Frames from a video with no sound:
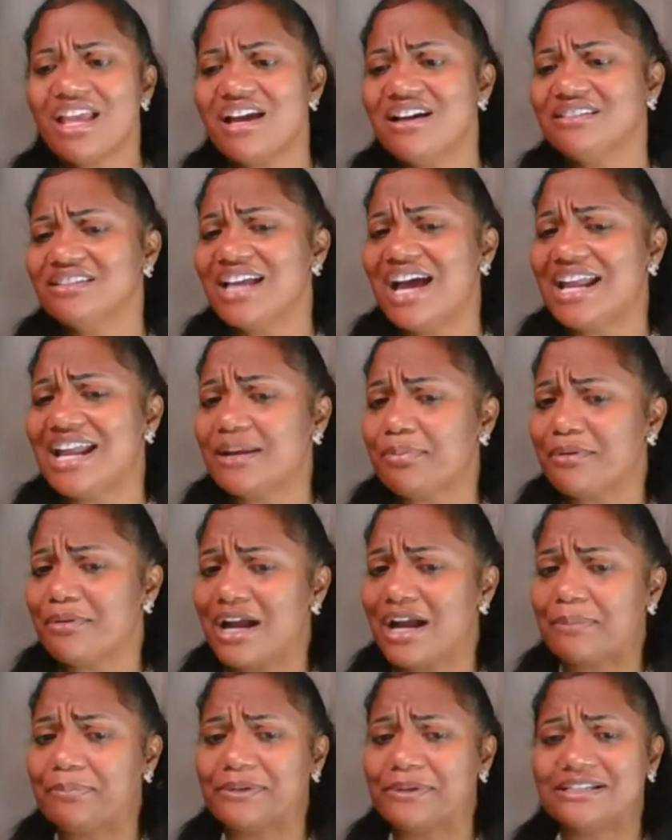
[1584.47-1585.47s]
lot of
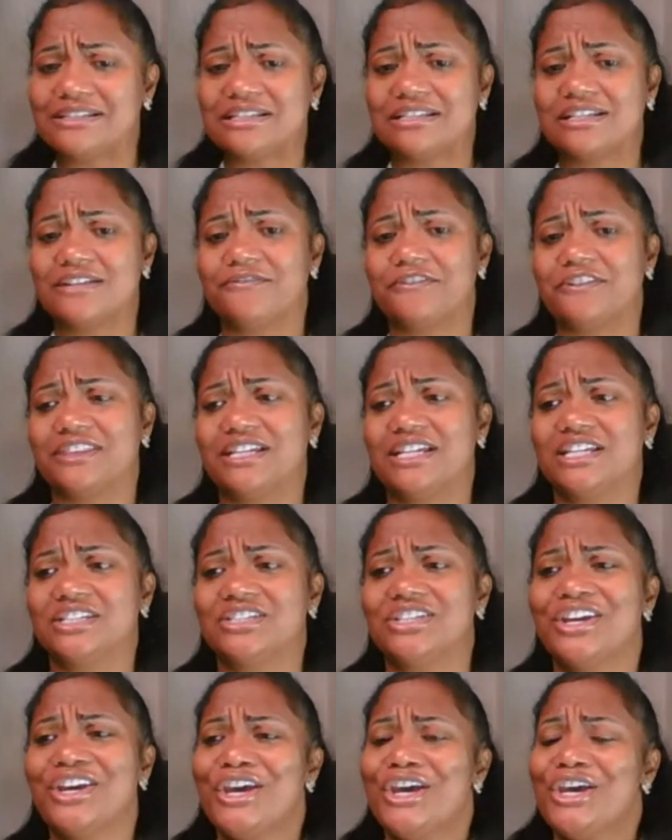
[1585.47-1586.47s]
properties and different
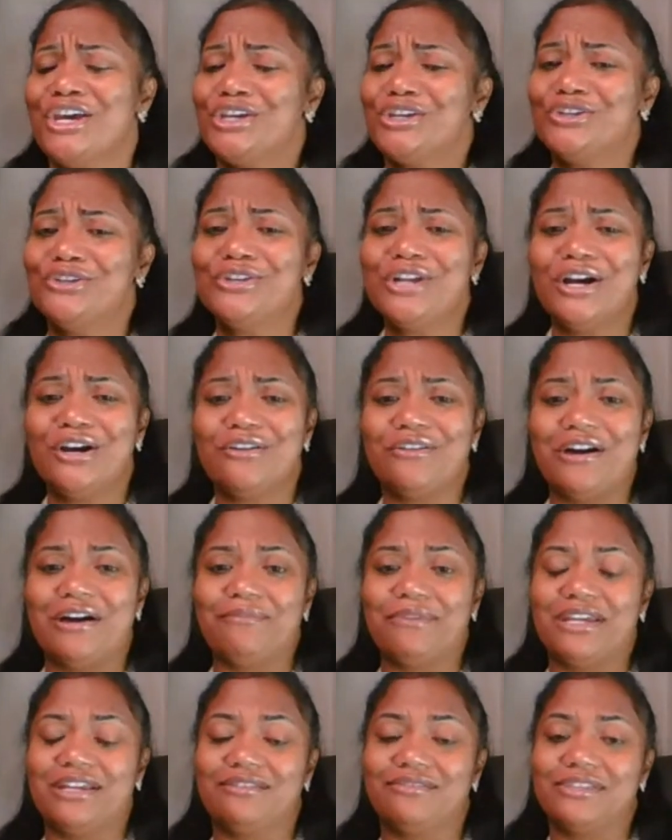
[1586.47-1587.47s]
things,
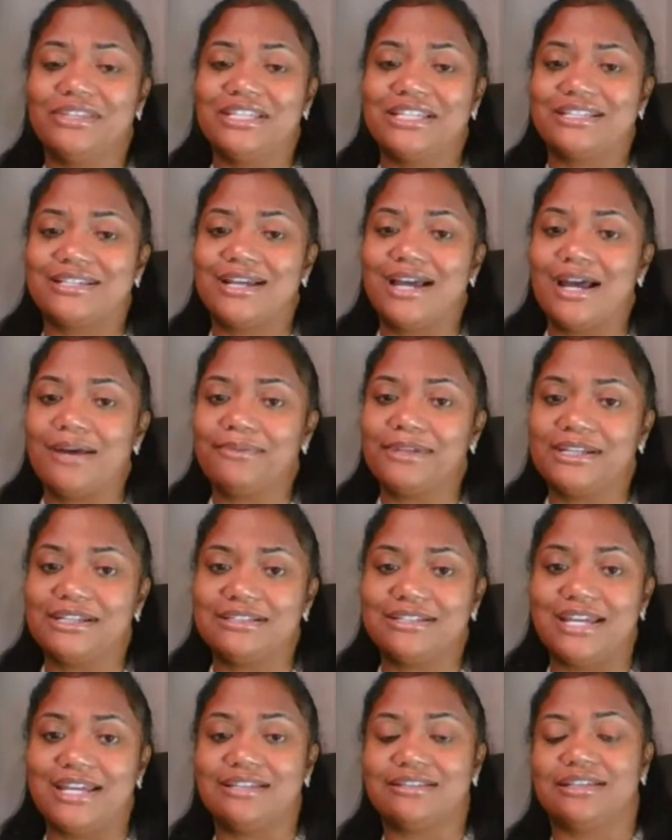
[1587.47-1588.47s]
the time that
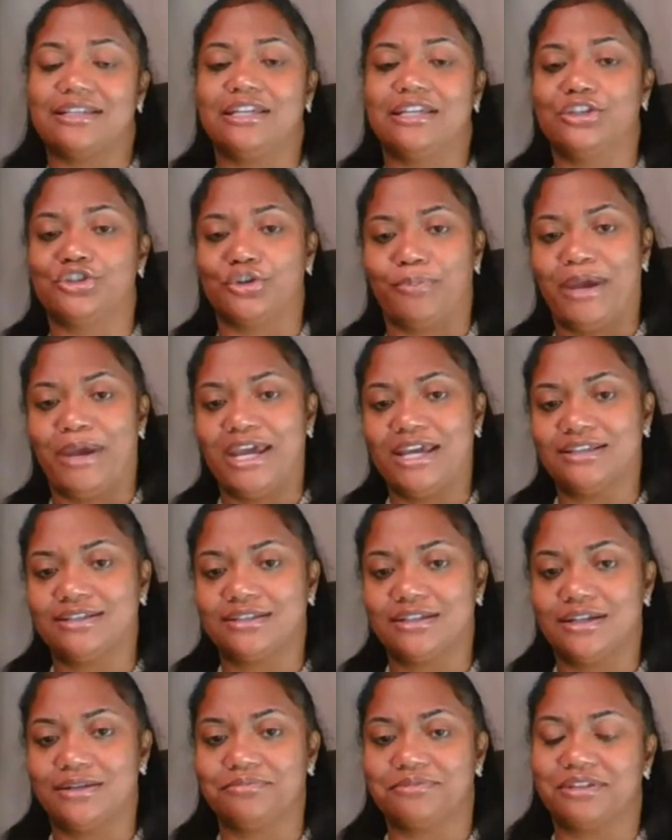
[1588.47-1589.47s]
it takes to get your pay
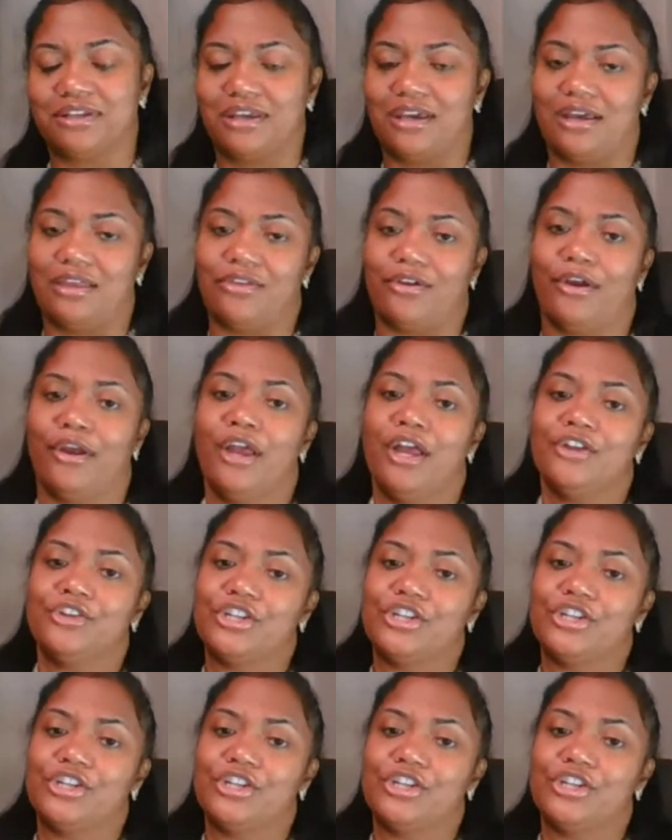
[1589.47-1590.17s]
stubs together,